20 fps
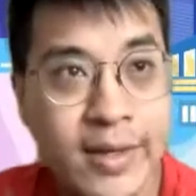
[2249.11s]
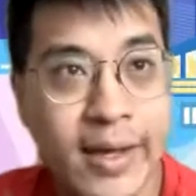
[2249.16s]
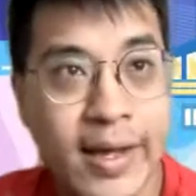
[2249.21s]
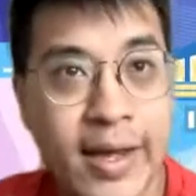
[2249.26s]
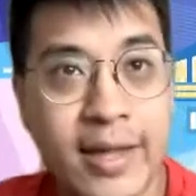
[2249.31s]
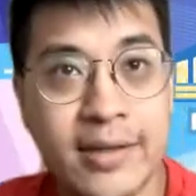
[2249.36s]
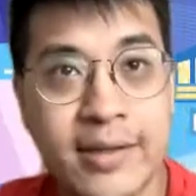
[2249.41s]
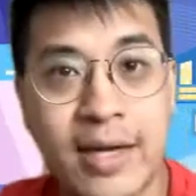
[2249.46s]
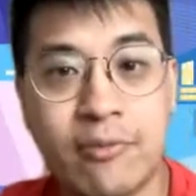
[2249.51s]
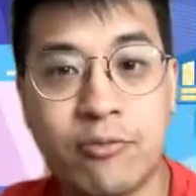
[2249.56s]

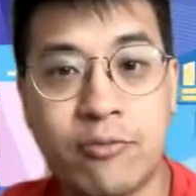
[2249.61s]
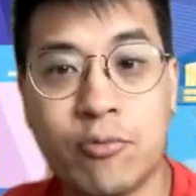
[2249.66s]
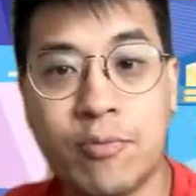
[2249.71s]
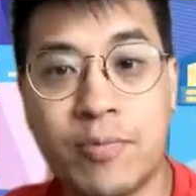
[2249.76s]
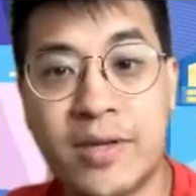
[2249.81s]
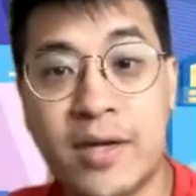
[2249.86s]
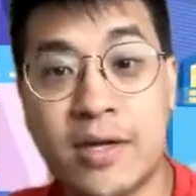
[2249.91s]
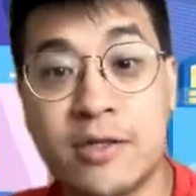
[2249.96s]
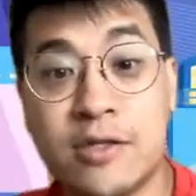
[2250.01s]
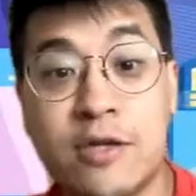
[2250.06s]
And that will
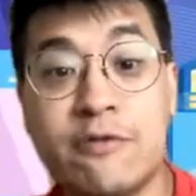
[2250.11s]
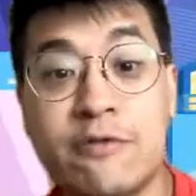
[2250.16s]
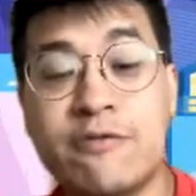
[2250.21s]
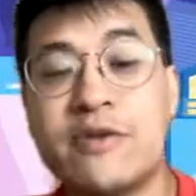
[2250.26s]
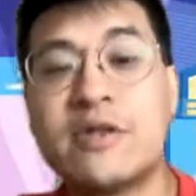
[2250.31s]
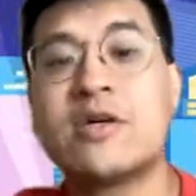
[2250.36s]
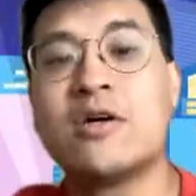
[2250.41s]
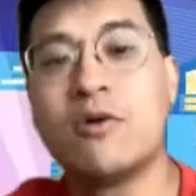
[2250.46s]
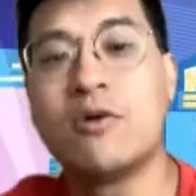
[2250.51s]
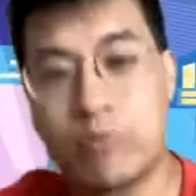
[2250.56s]
be a
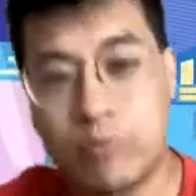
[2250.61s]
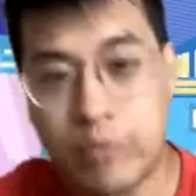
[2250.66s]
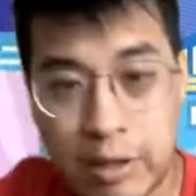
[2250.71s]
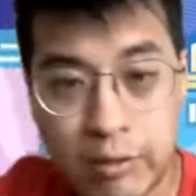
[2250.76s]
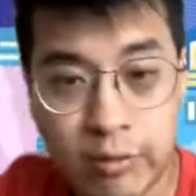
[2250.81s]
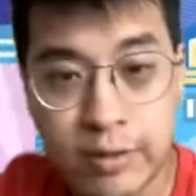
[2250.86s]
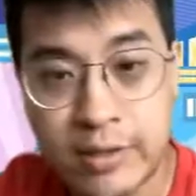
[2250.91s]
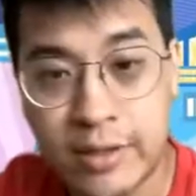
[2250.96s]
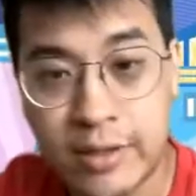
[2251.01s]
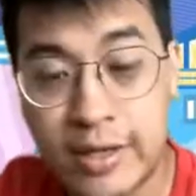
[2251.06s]
difficult
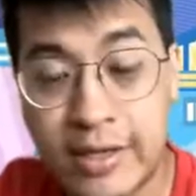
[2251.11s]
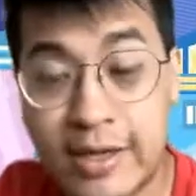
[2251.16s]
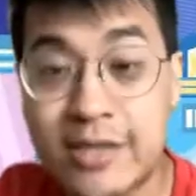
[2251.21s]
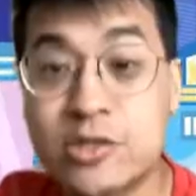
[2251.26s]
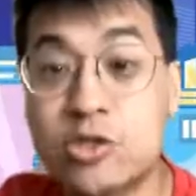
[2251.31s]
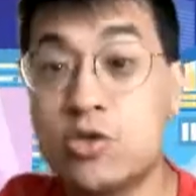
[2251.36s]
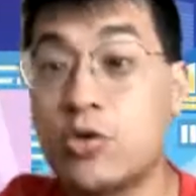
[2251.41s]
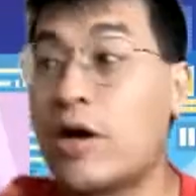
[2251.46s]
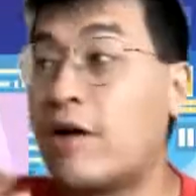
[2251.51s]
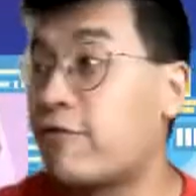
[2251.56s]
route
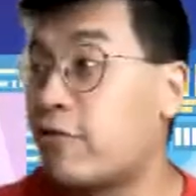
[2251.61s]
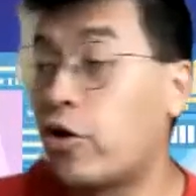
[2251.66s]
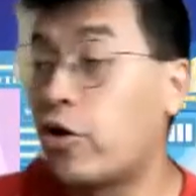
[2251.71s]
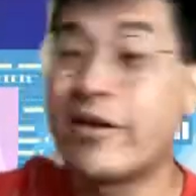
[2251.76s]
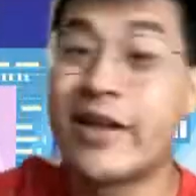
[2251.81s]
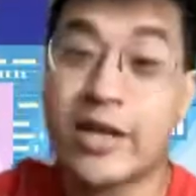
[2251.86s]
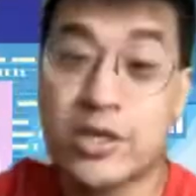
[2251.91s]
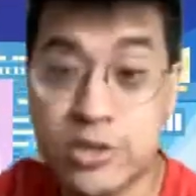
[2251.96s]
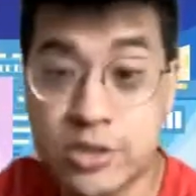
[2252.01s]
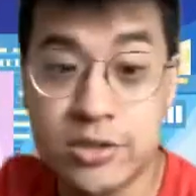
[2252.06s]
unless you have
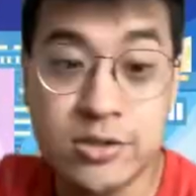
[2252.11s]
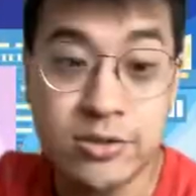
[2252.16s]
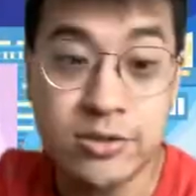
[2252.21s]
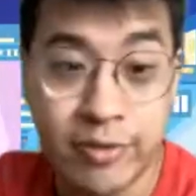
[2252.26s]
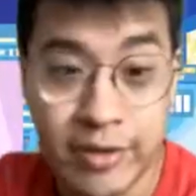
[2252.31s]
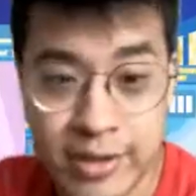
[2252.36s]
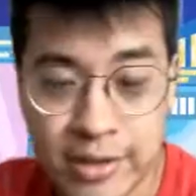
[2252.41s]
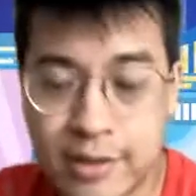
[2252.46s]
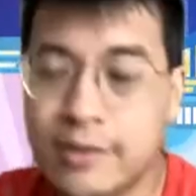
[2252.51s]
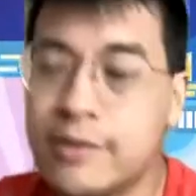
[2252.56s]
connections
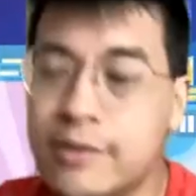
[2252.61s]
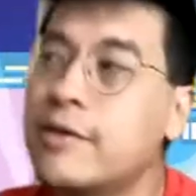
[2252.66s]
already.